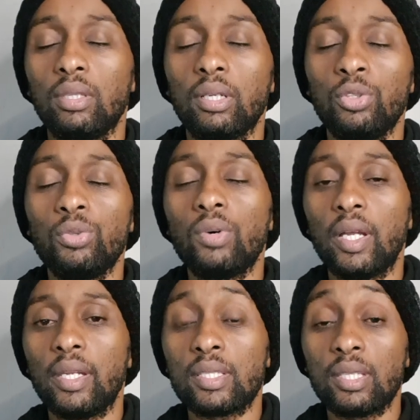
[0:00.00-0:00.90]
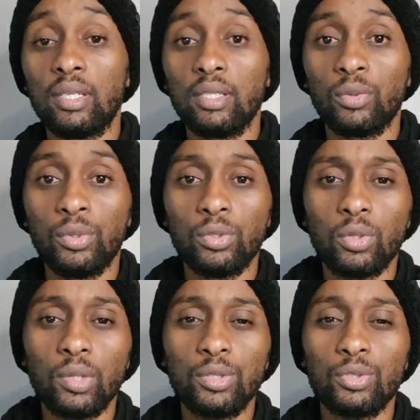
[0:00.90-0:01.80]
you understanding, we don't
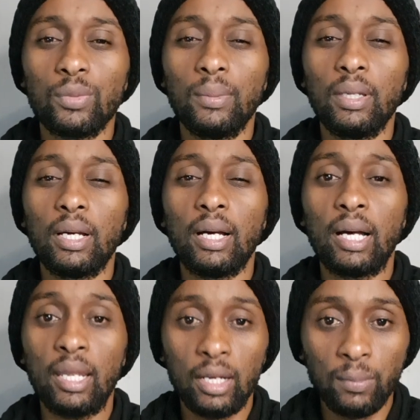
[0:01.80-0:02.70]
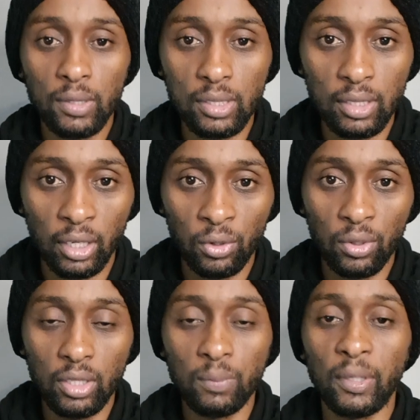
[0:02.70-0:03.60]
want you to be 100%
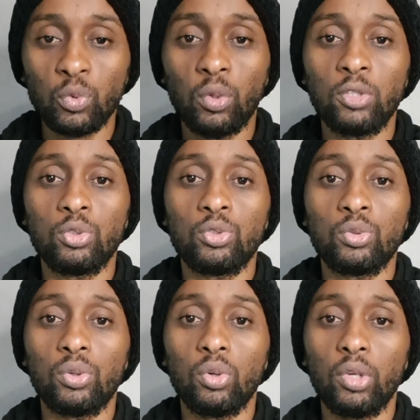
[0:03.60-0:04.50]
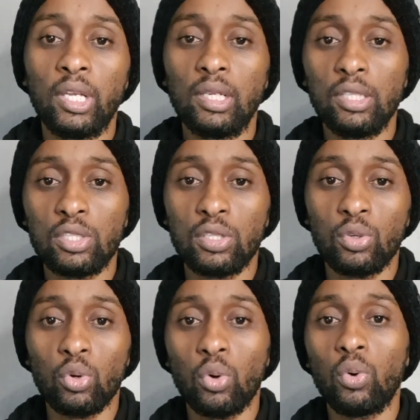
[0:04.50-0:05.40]
accurate, but we want you to at least
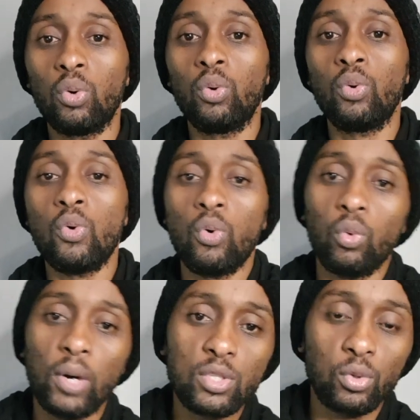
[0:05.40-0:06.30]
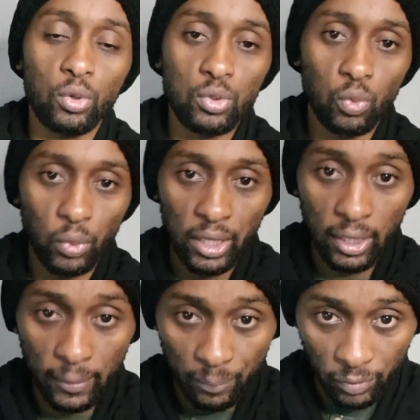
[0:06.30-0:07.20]
know what goes
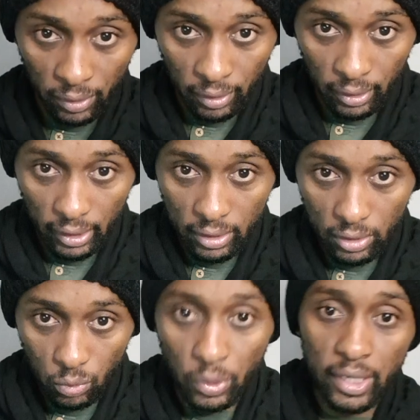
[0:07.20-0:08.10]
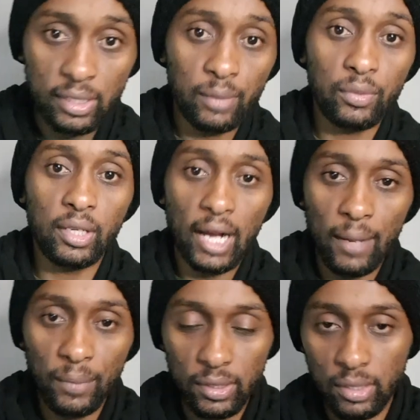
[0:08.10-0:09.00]
where and why something
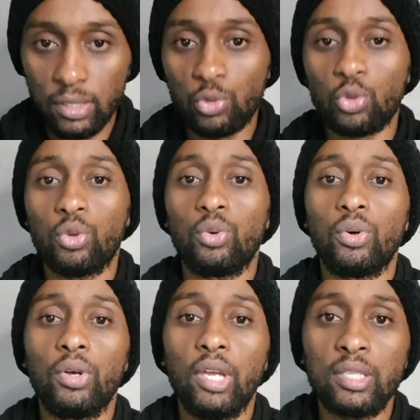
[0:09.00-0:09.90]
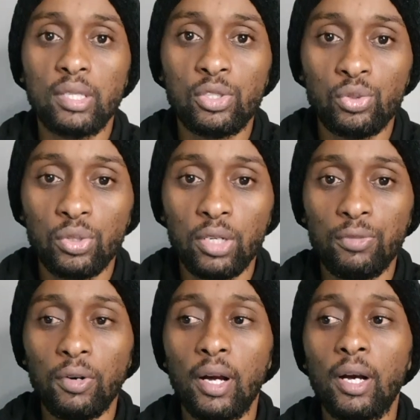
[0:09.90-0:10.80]
happens. So as a student
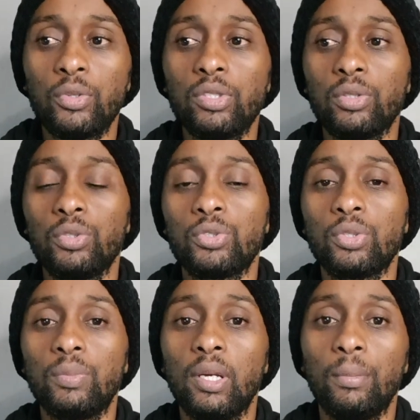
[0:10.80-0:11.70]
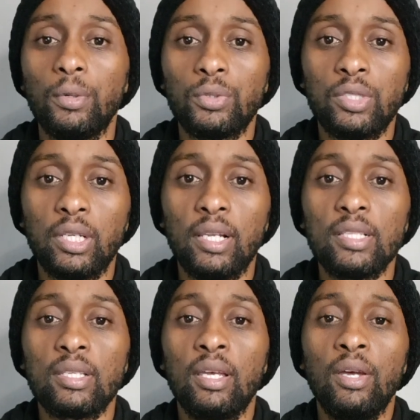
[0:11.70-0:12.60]
for accounting, you should be able to tell us